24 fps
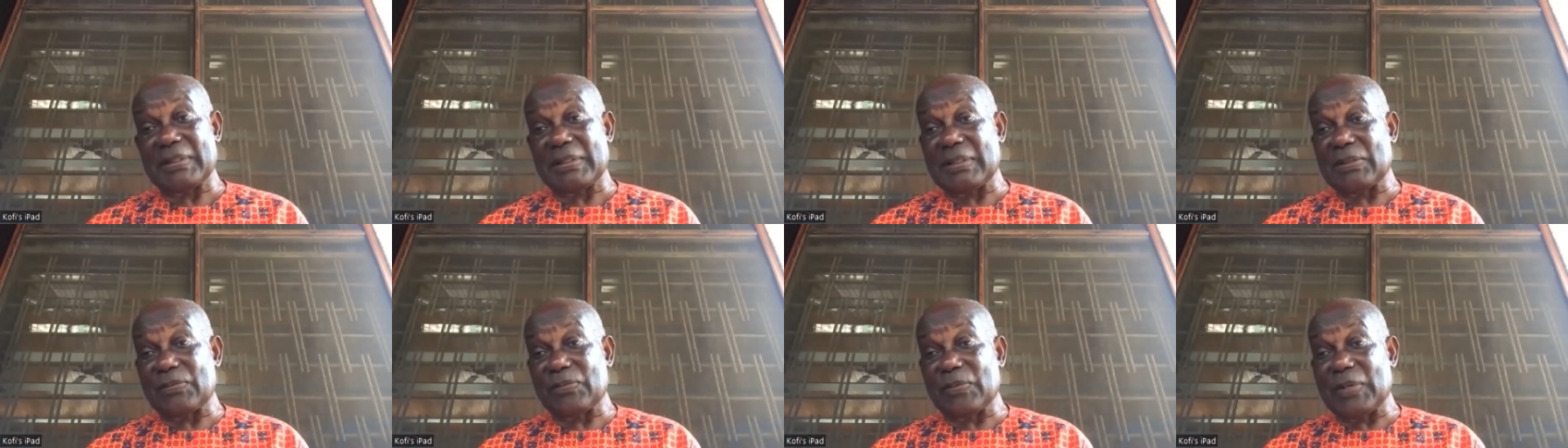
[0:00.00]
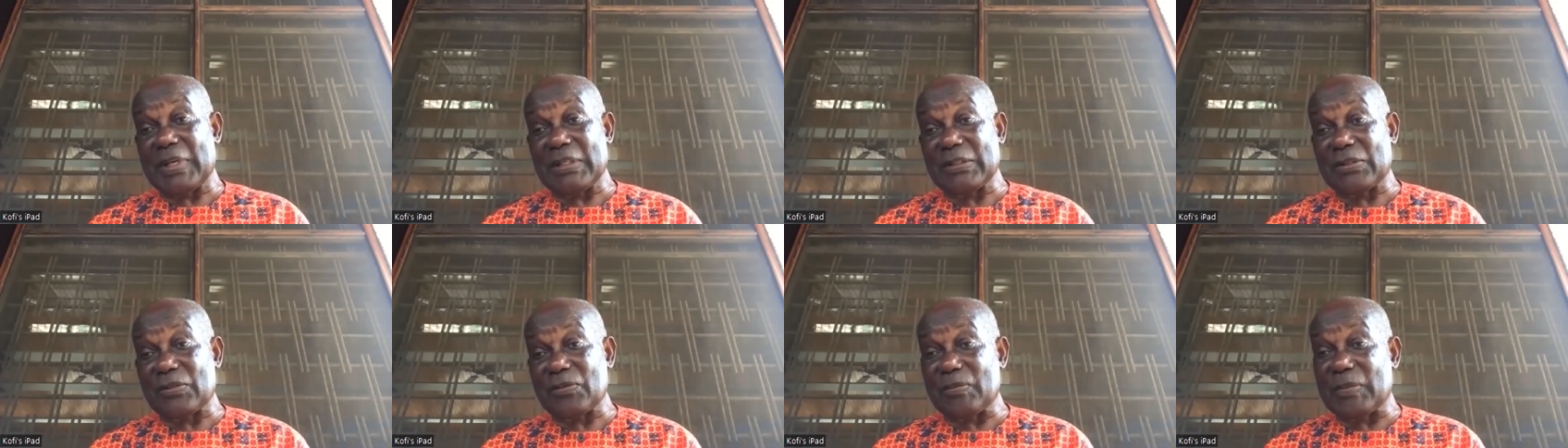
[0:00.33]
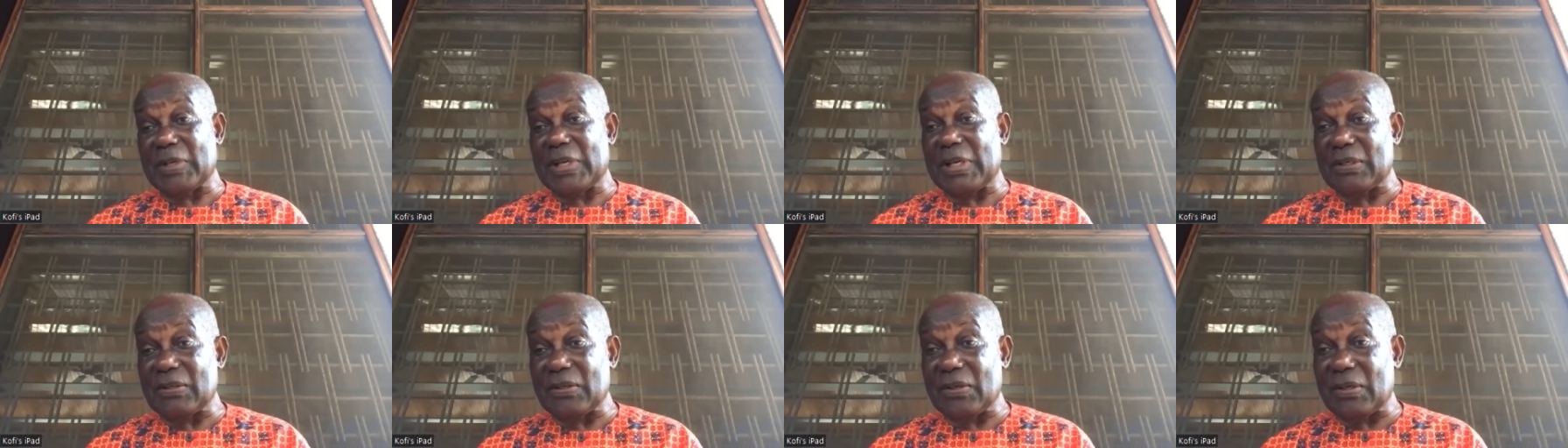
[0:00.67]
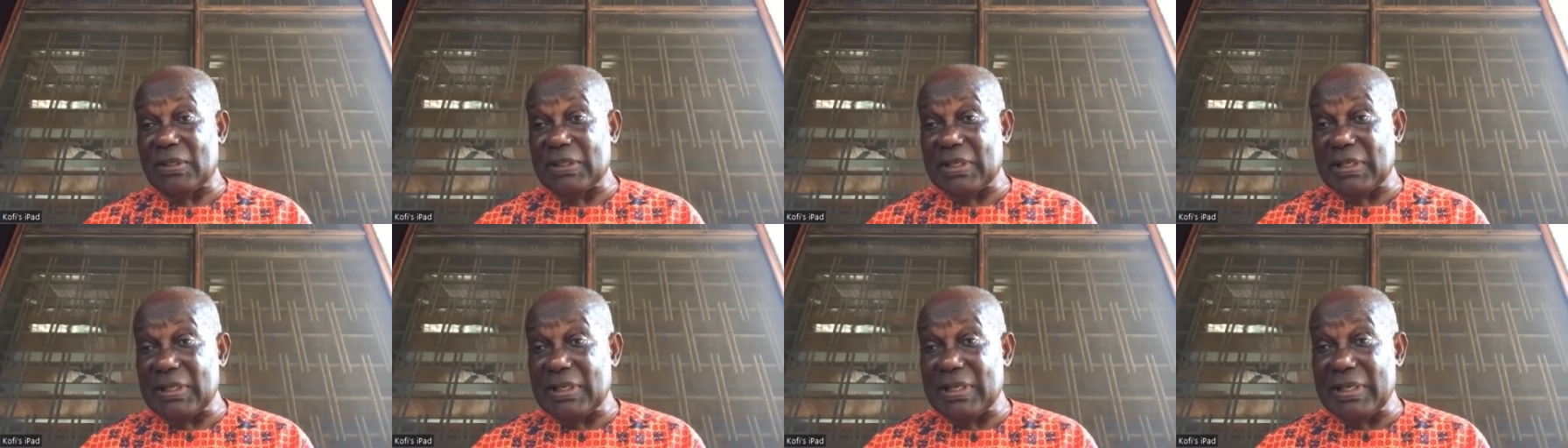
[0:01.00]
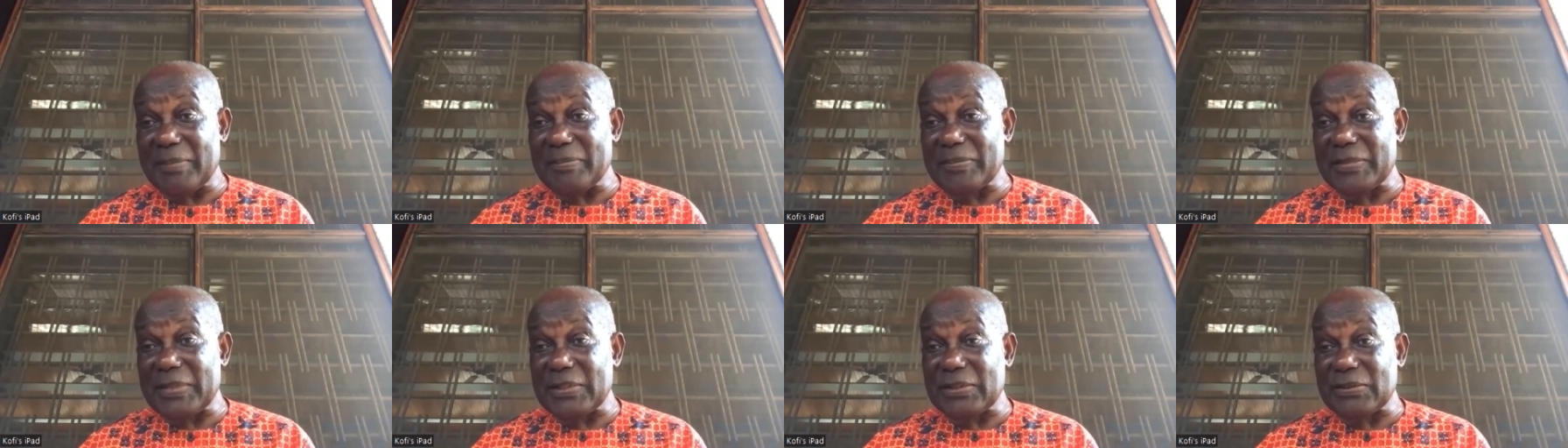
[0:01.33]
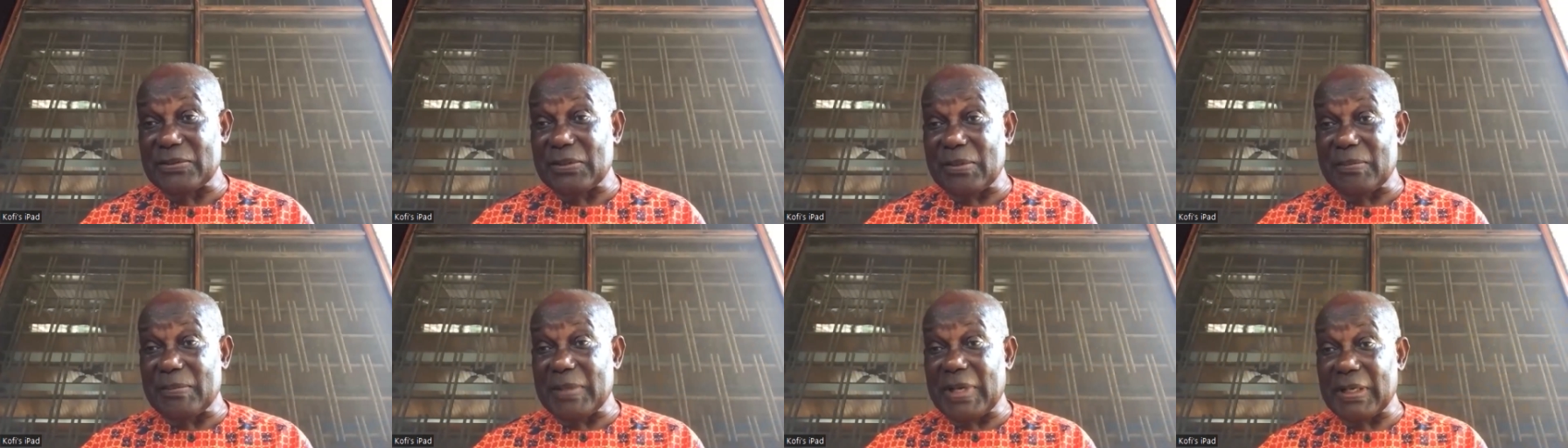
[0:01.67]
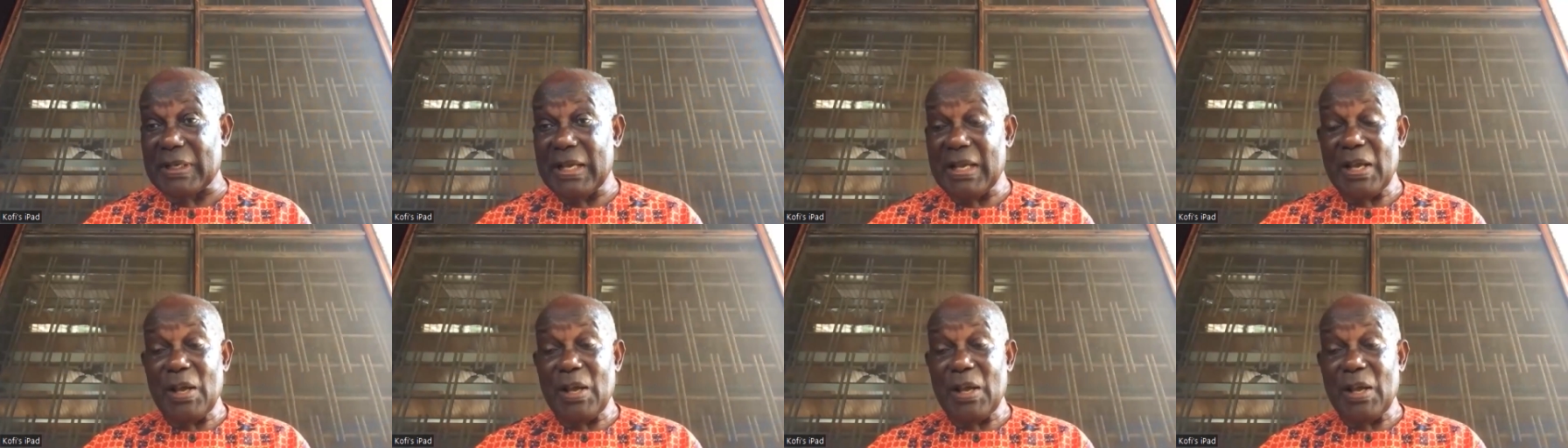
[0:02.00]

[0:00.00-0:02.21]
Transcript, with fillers: it went to bed on an empty stomach.